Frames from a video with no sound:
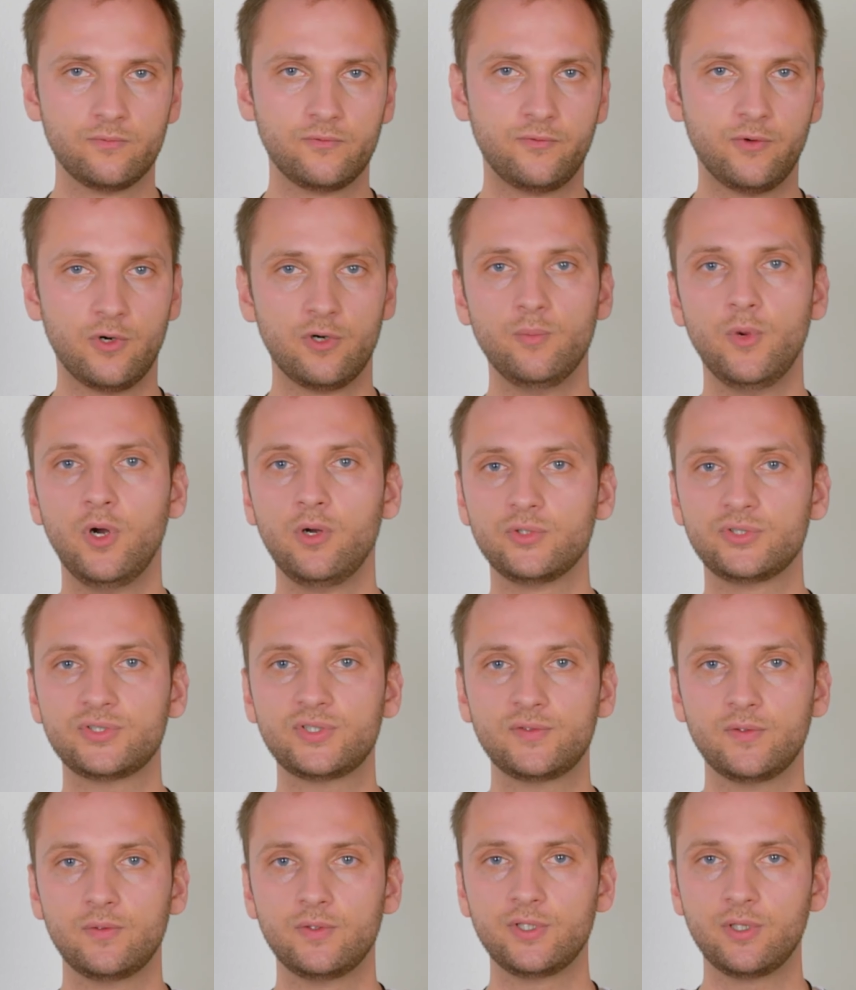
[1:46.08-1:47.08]

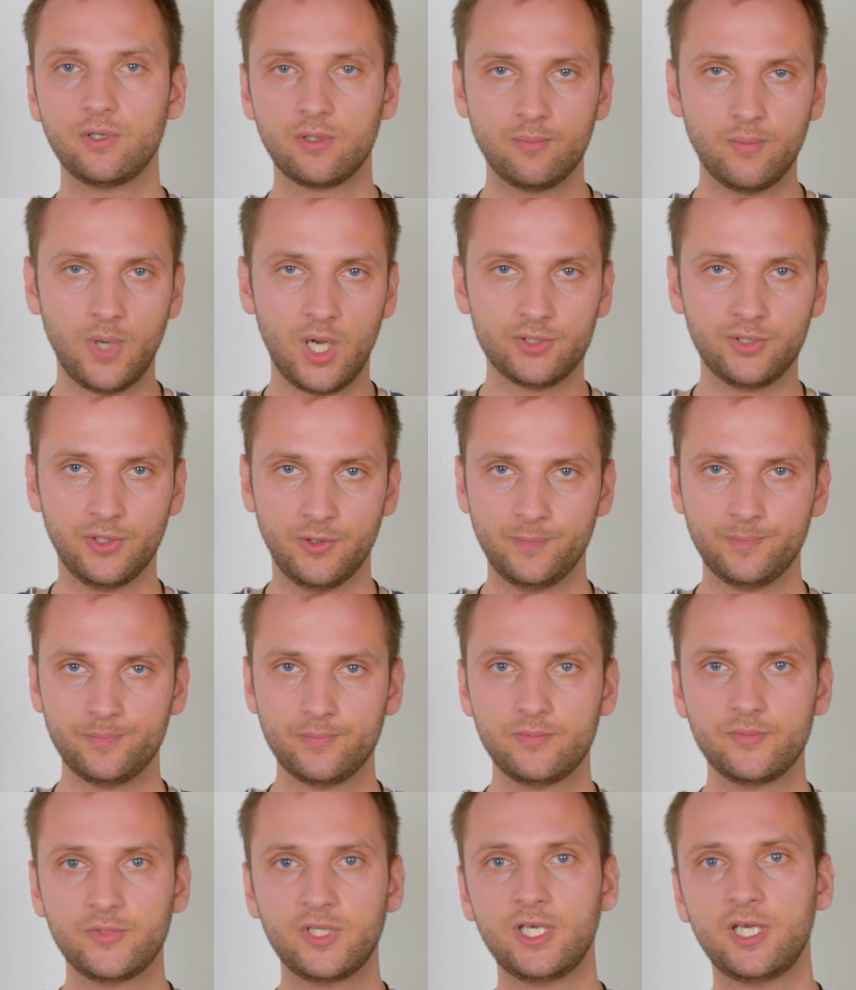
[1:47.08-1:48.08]
foremost your model
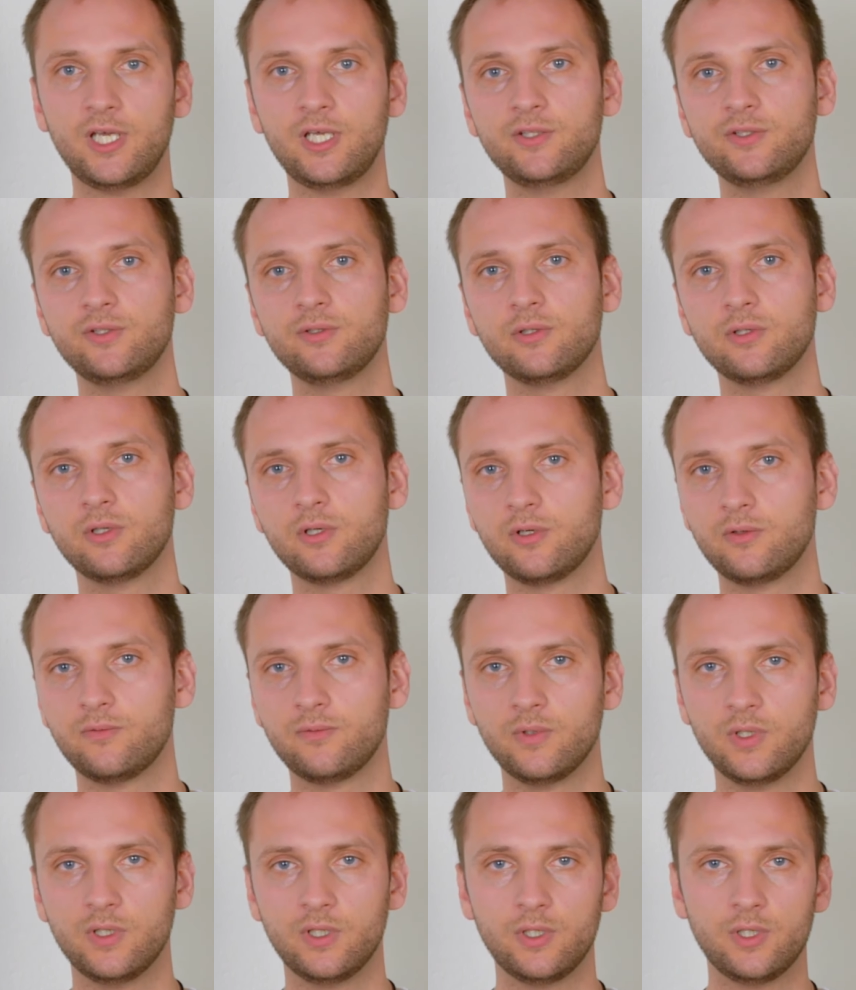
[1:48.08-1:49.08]
then your
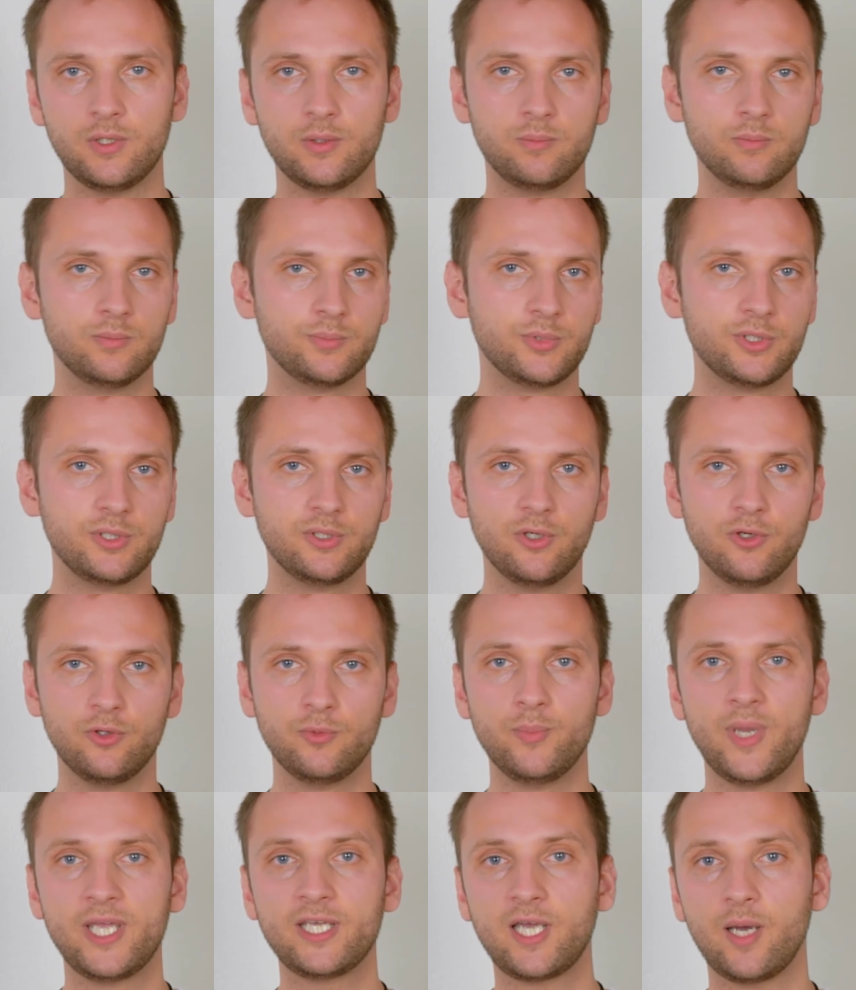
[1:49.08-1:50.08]
um, you
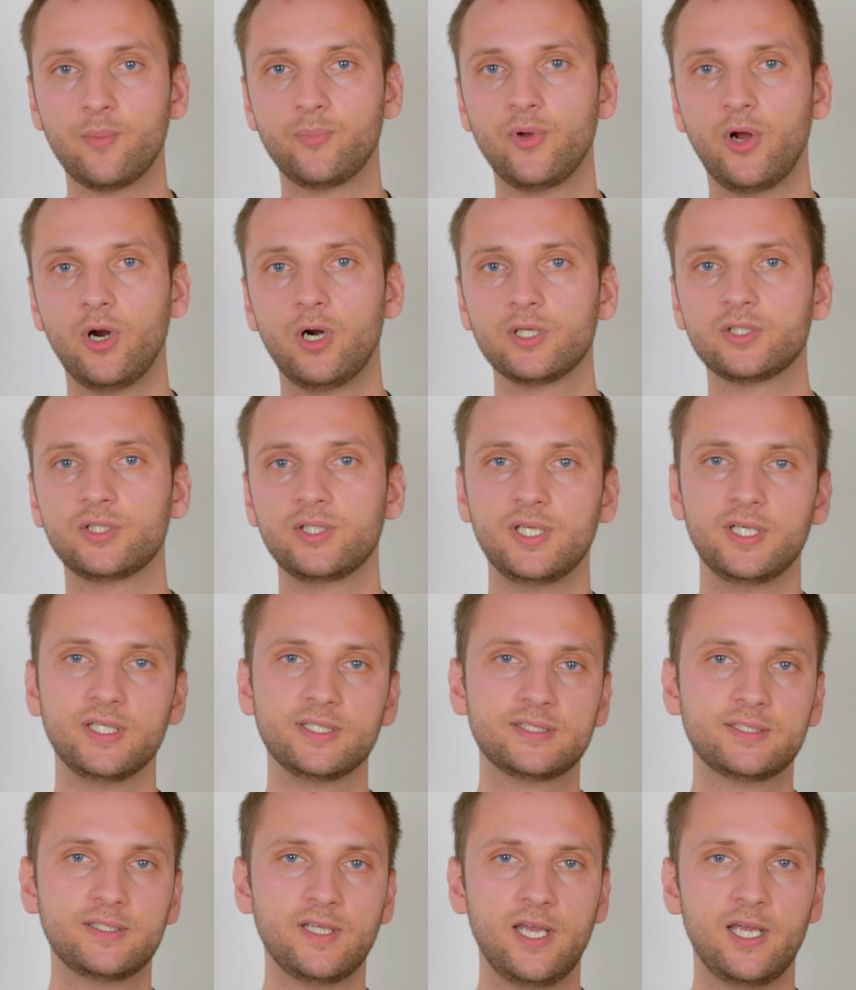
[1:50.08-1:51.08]
know makeup
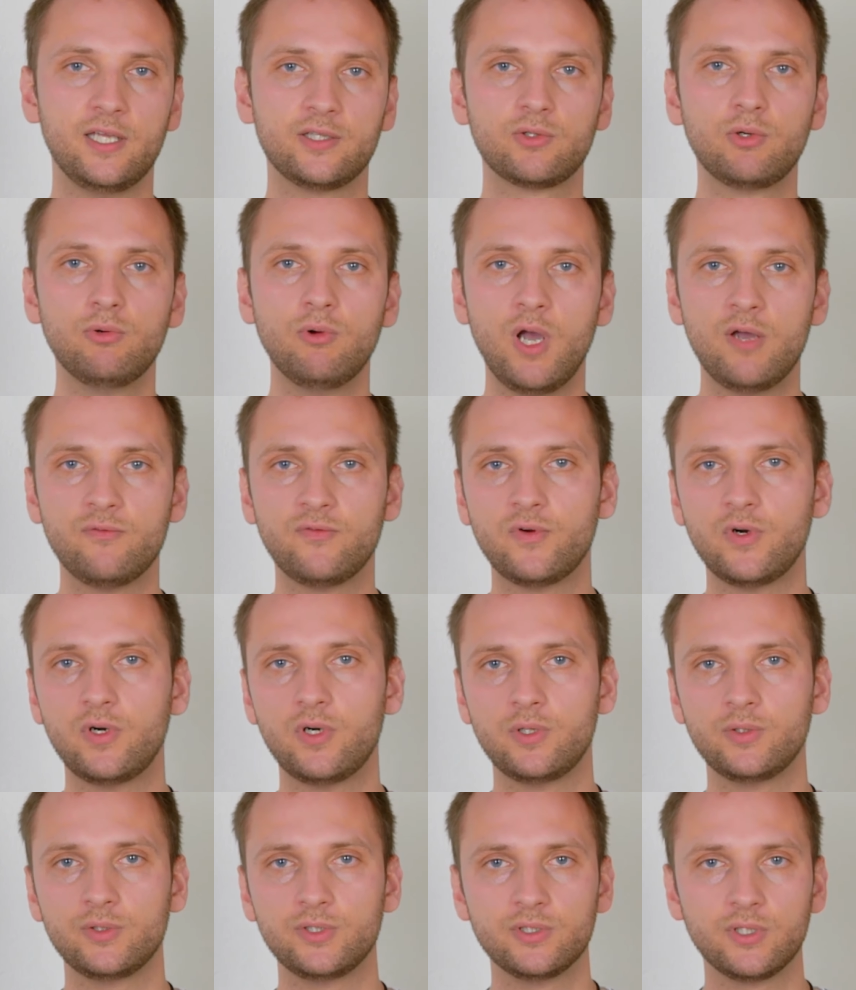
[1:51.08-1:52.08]
artist and
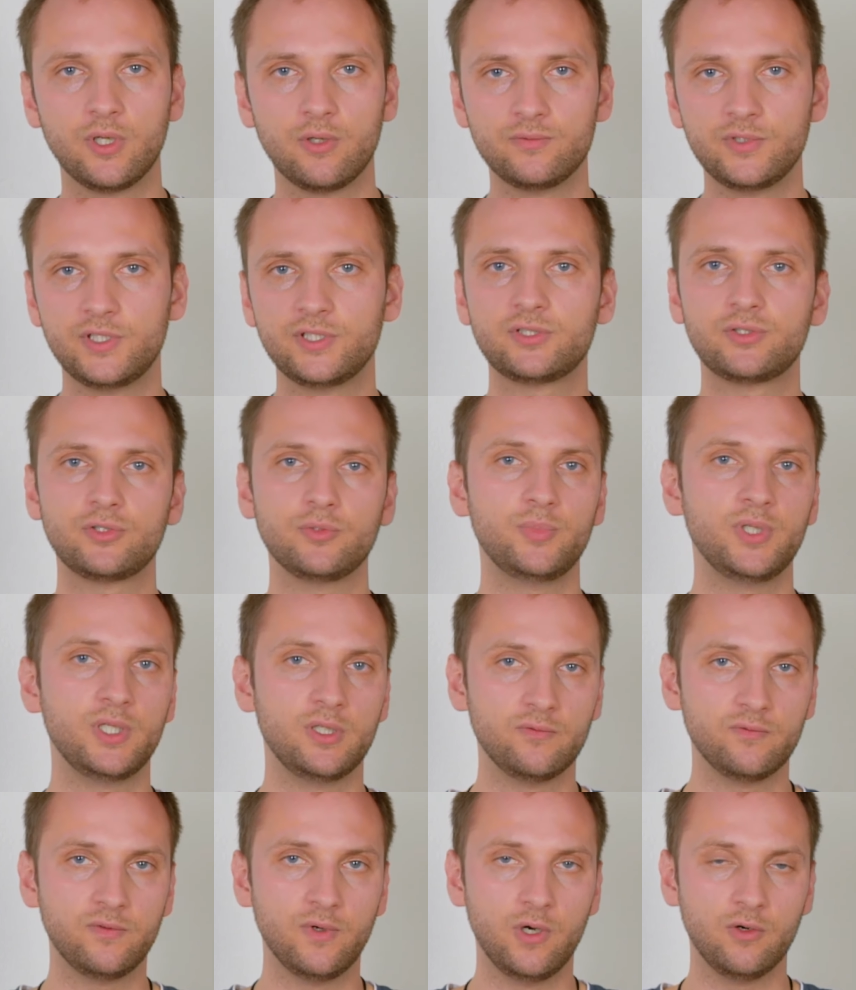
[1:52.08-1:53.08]
whoever you know needs to be
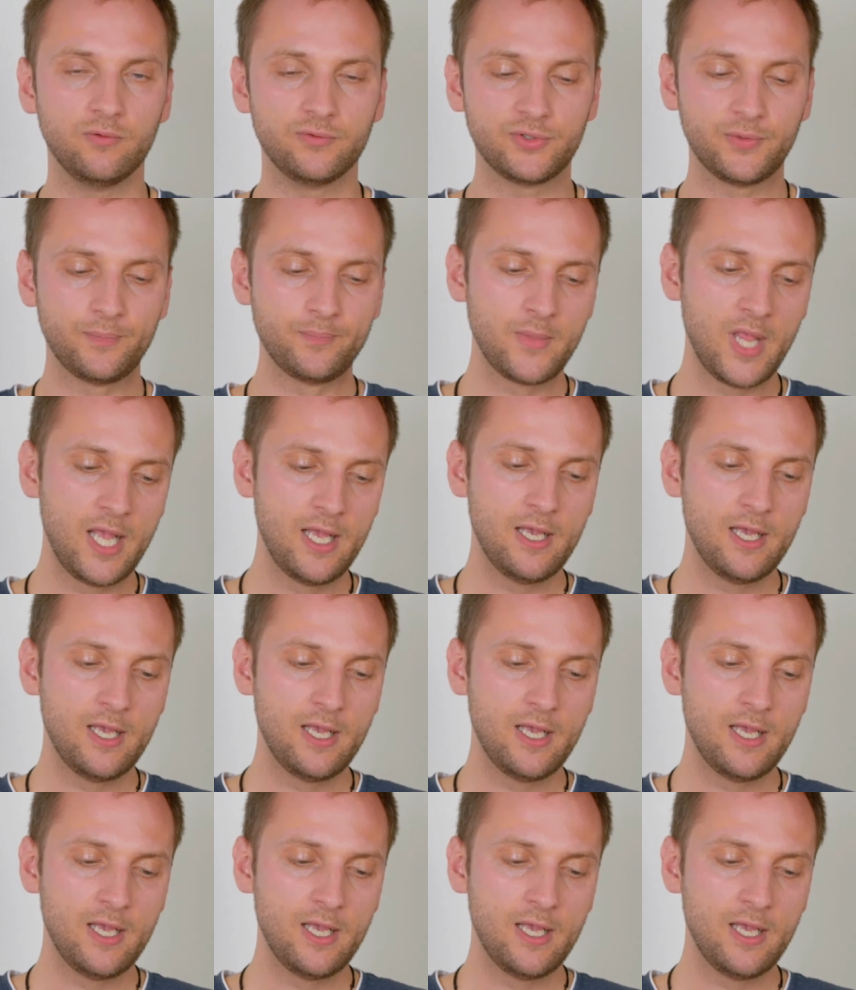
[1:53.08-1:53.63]
involved